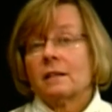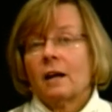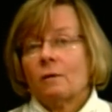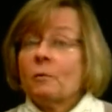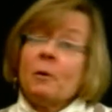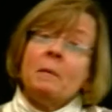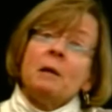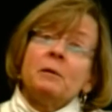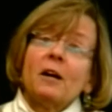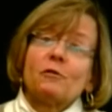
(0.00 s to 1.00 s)
Uh, well,
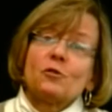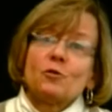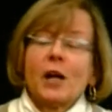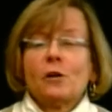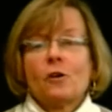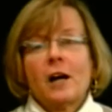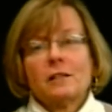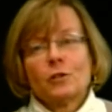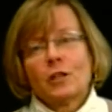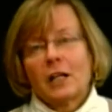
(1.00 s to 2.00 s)
maybe you have to strain your
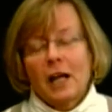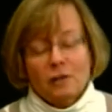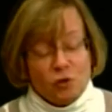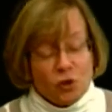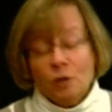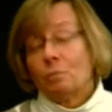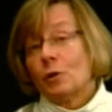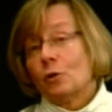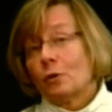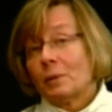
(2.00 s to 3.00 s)
eyes looking at your
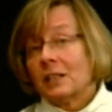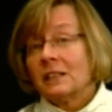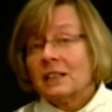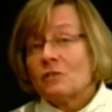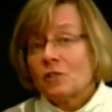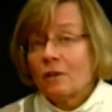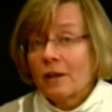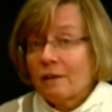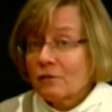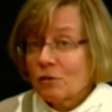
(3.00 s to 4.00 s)
computer, but at least you don't
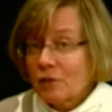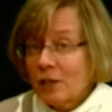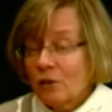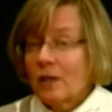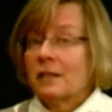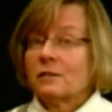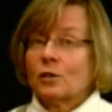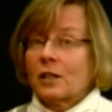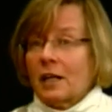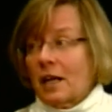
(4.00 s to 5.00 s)
have to strain your eyes
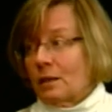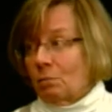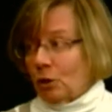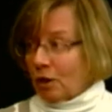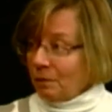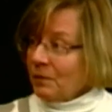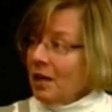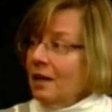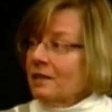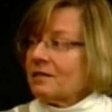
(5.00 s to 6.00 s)
looking at the book.
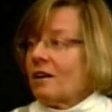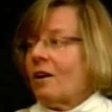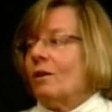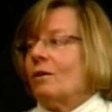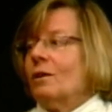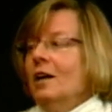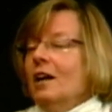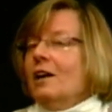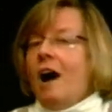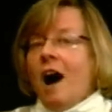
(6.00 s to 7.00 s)
So,
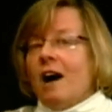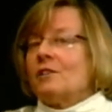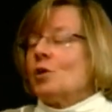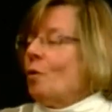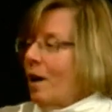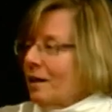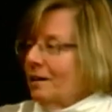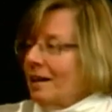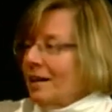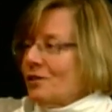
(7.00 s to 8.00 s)
uh, to our
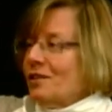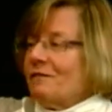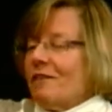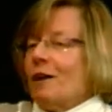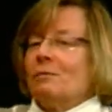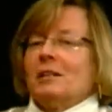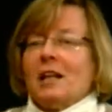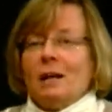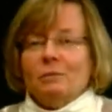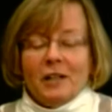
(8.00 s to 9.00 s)
collection development
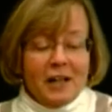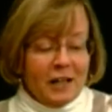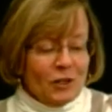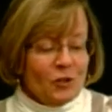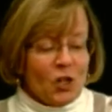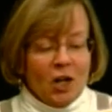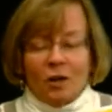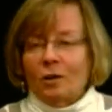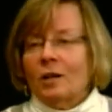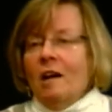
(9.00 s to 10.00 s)
librarian,
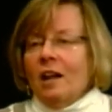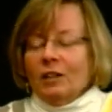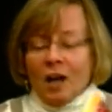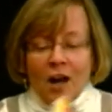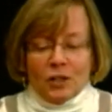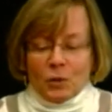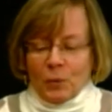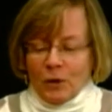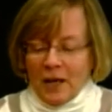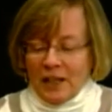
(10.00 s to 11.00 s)
Joe, large
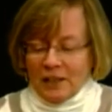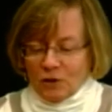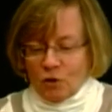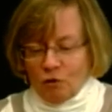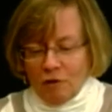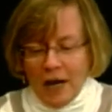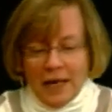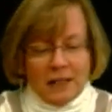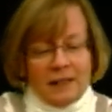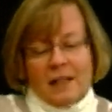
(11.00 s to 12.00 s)
print is
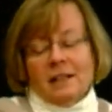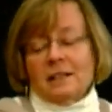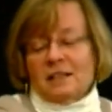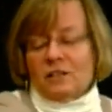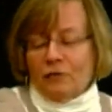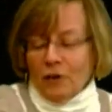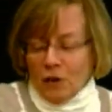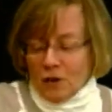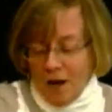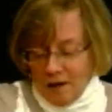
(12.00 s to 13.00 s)
great. This is
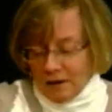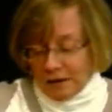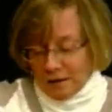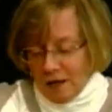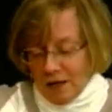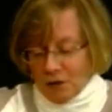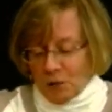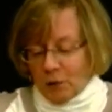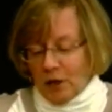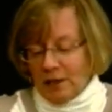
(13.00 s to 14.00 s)
full color large
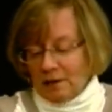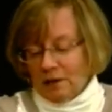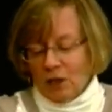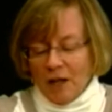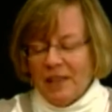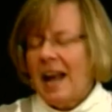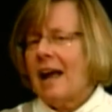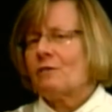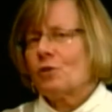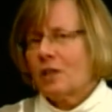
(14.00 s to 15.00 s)
print. Well, they
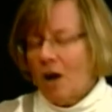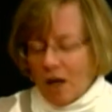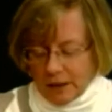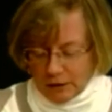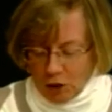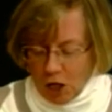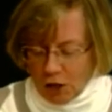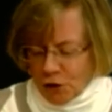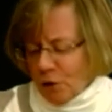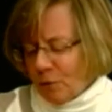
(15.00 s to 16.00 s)
actually call it
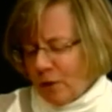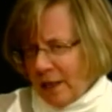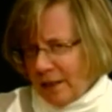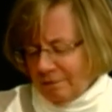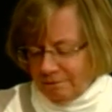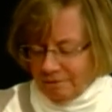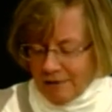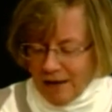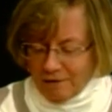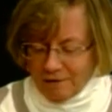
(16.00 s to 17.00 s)
larger print
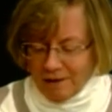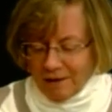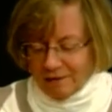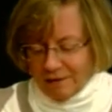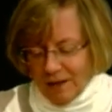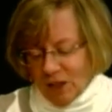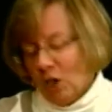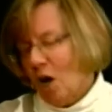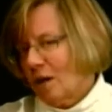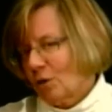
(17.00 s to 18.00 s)
rather than
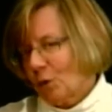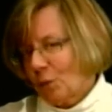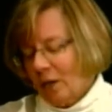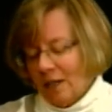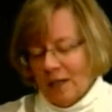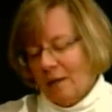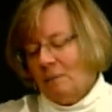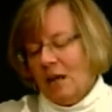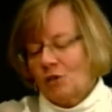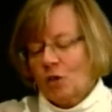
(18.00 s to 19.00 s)
large print. I'm
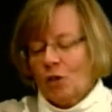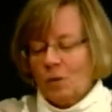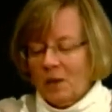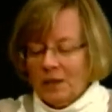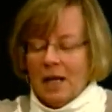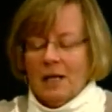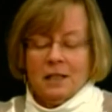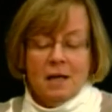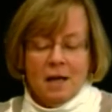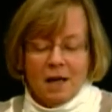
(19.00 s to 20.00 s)
not sure what that
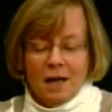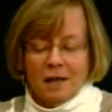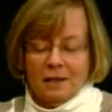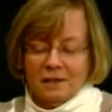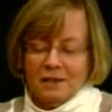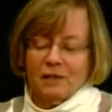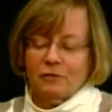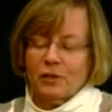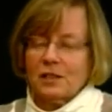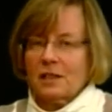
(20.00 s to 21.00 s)
uh, the
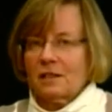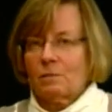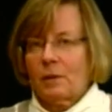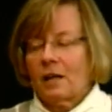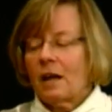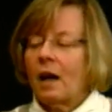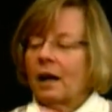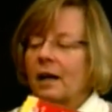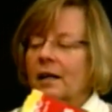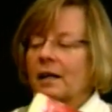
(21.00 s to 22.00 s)
difference is, but
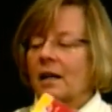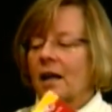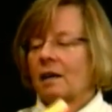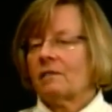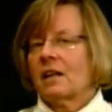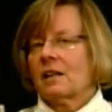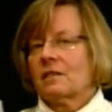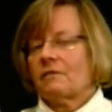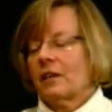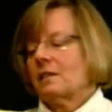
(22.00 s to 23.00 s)
I uh, think
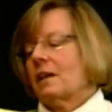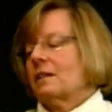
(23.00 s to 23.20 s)
it's a fantastic.